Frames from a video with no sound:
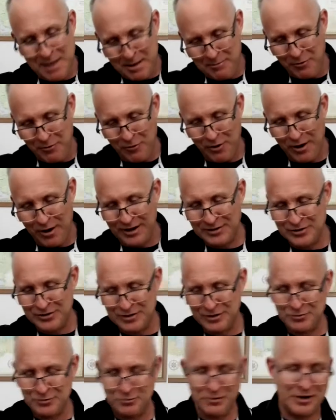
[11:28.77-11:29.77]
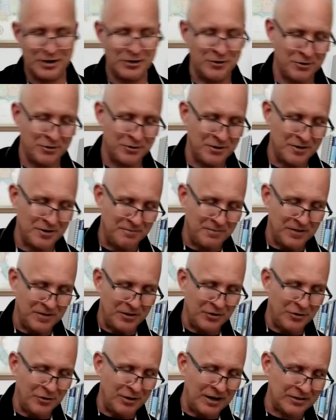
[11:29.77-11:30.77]
memorized. This way you're,
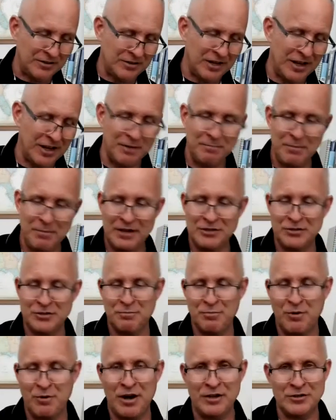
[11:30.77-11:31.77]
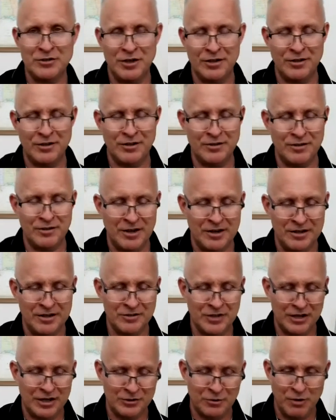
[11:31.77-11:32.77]
you're not taken by surprise on the, on a
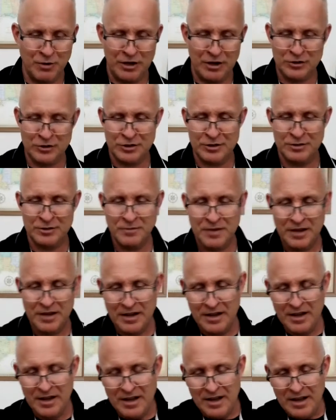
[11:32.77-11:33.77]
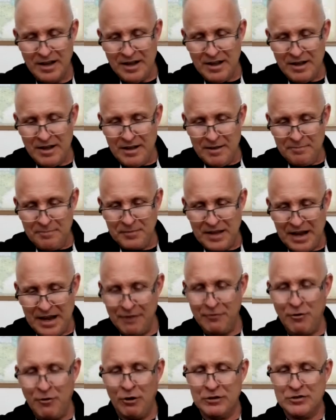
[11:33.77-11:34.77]
test question
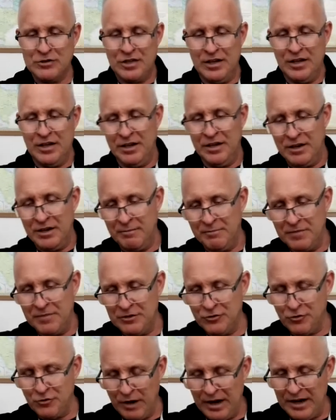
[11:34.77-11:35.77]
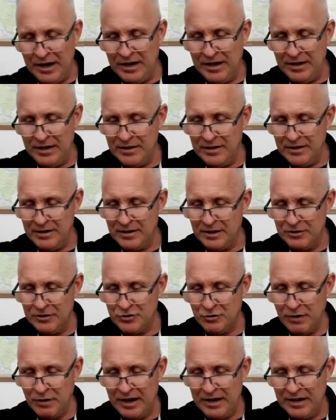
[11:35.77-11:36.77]
and of course the um, the training the
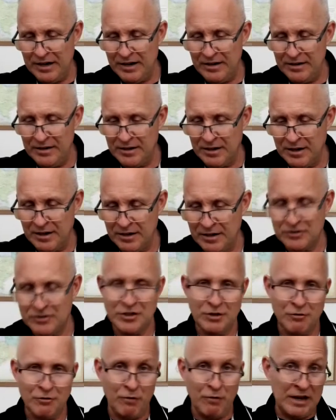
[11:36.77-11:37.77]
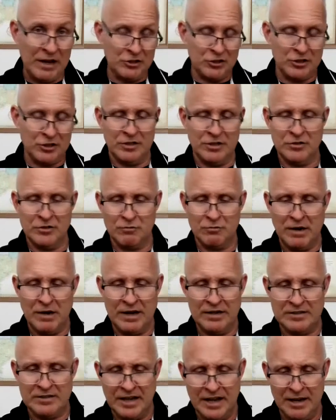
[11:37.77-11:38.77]
training uh, considerations
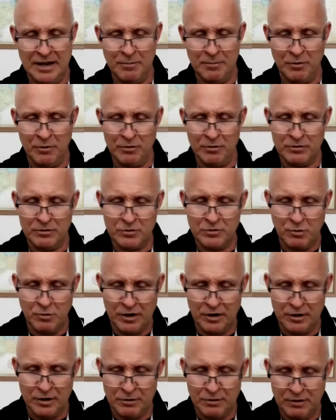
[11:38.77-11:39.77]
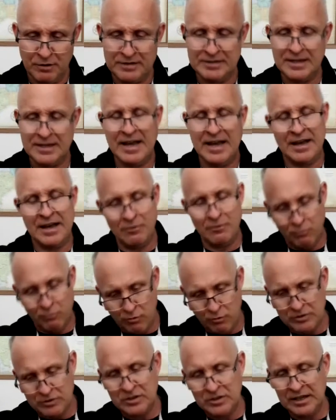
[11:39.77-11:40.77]
right table 2310
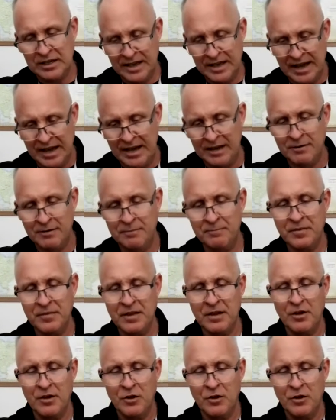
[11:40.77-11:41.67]
once again